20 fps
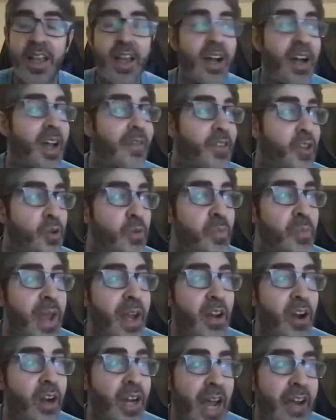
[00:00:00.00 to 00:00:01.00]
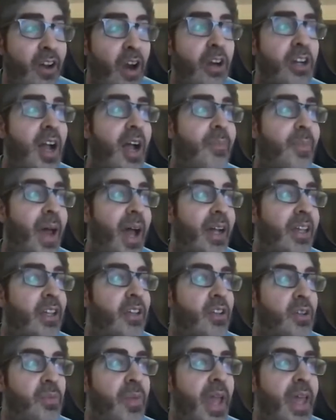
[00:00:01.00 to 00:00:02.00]
If you got an archive pack,
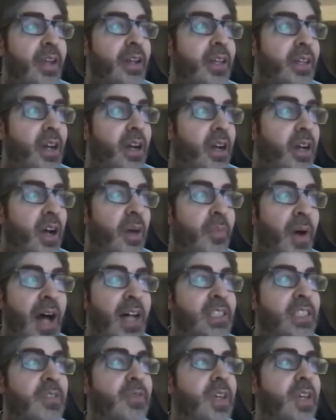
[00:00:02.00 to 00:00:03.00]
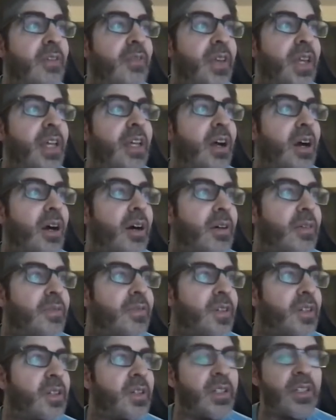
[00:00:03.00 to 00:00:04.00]
you made a positive EV
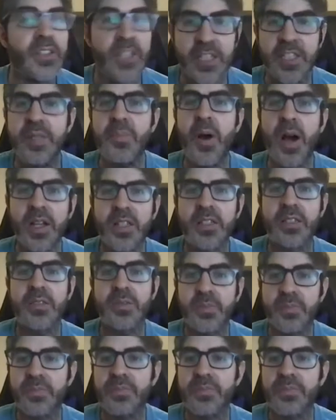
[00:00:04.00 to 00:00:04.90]
of $60.